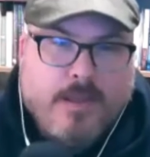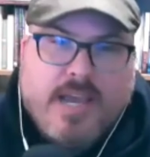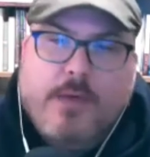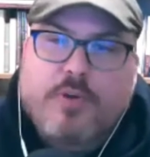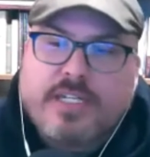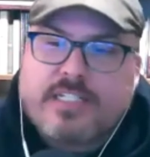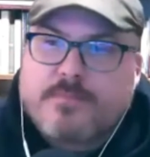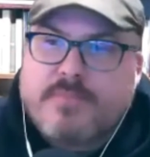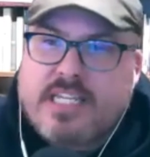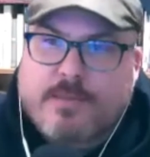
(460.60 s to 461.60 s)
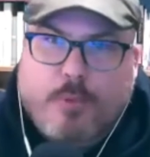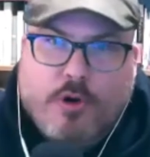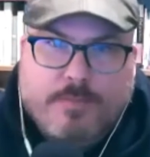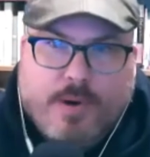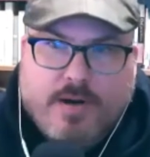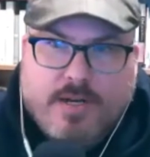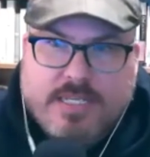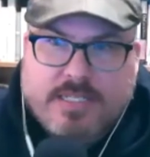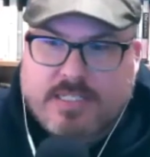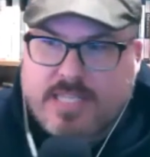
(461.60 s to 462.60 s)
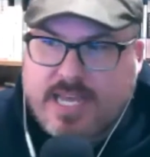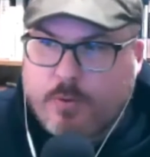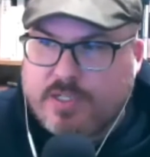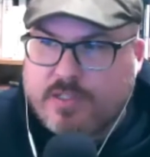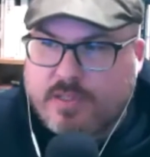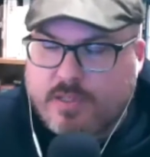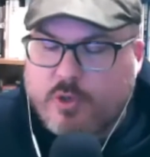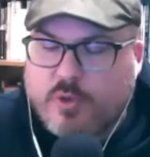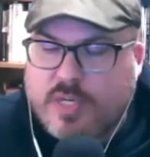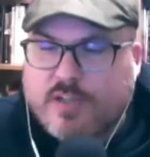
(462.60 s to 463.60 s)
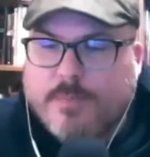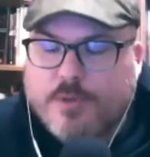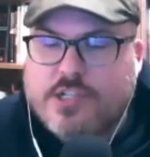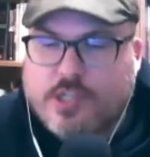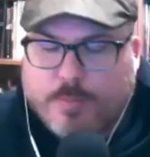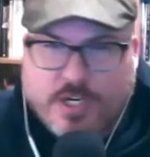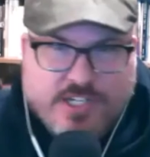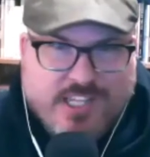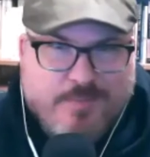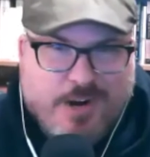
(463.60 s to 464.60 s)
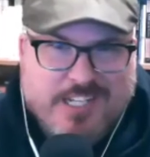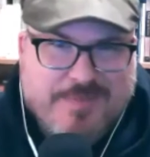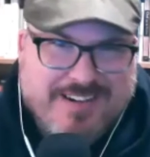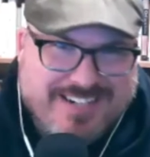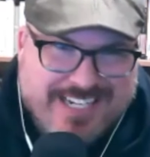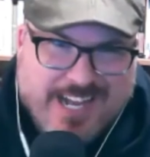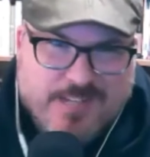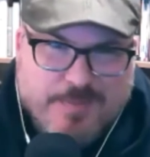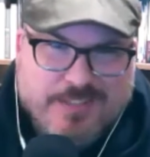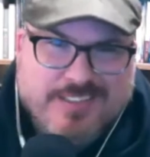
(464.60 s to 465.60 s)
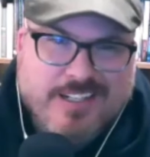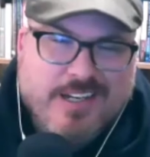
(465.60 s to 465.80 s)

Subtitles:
And really, to me, the important part of this is that when you hear a preacher preaching the prosperity gospel,